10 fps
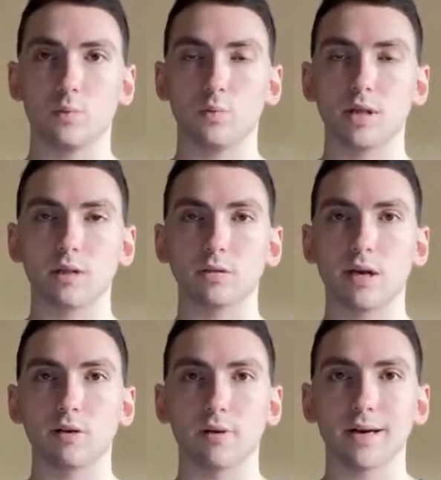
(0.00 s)
that they're
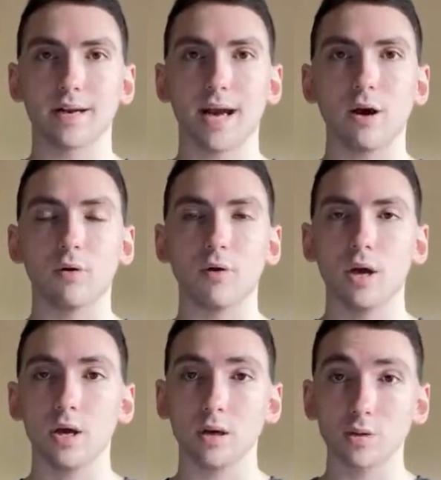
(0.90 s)
there right now.
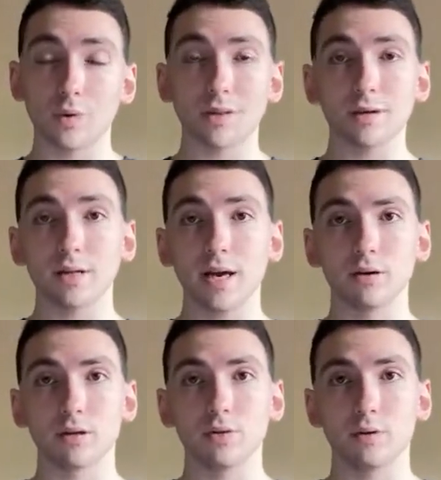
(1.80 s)
Because while they're there
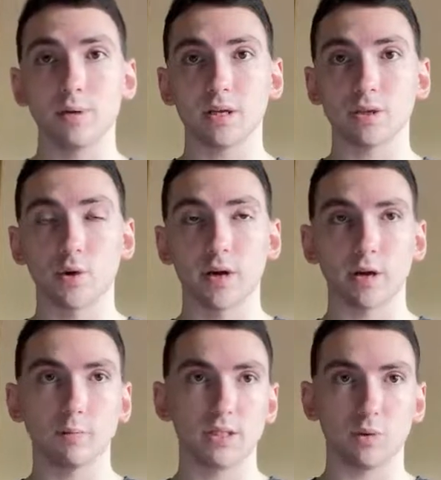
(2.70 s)
and you could be enjoying it,
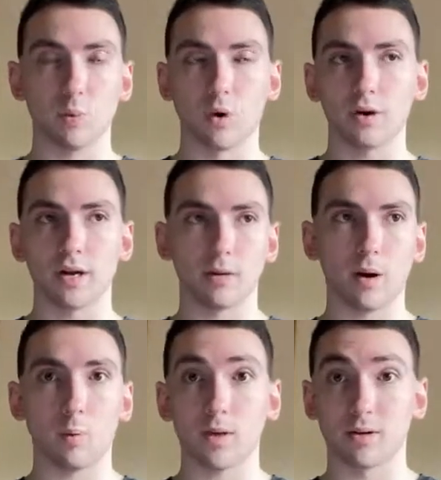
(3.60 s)
you're busy worrying
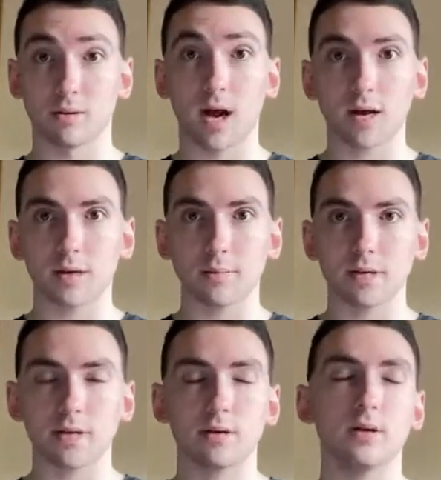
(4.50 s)
about when they're not going to be
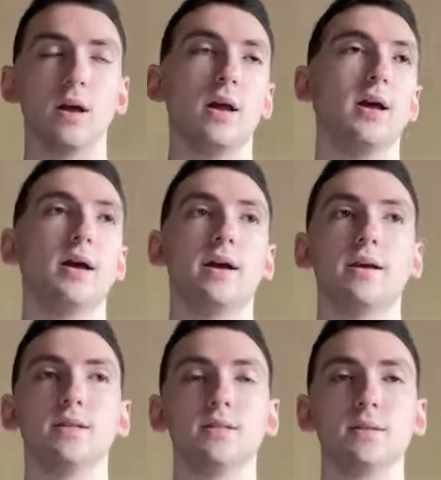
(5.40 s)
there.
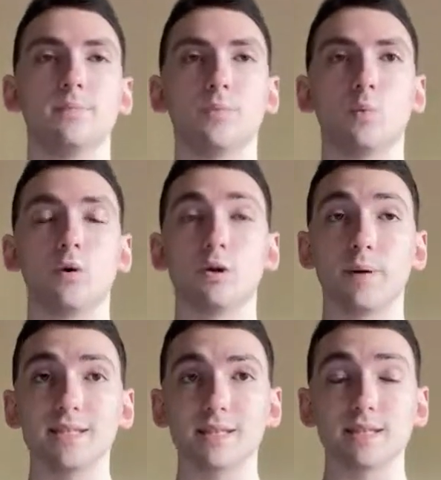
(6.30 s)
And what you're
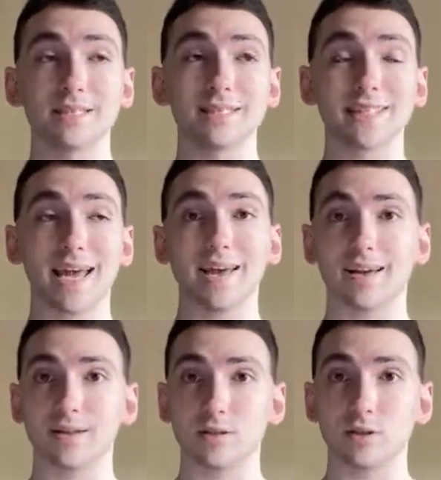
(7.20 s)
basically saying to